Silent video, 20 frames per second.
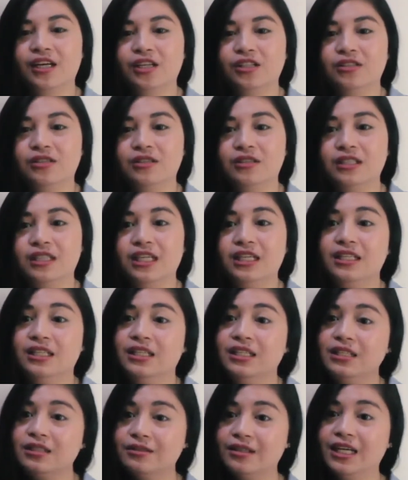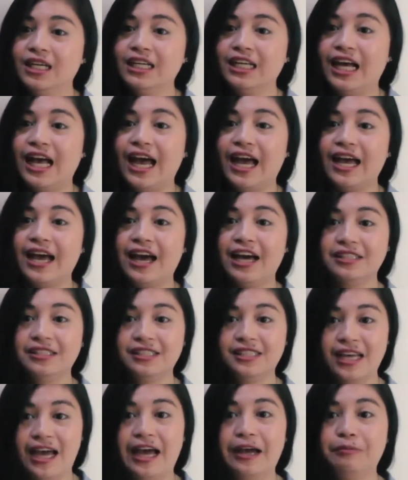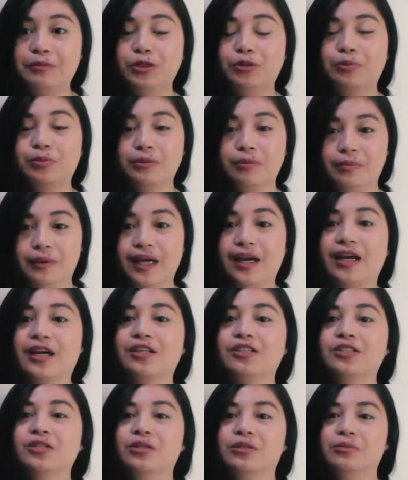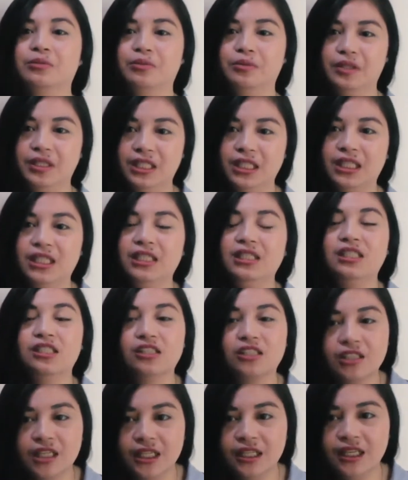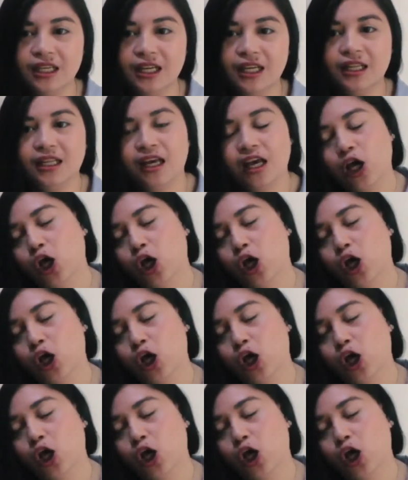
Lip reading: So then this one, I had time to prepare, so I really studied.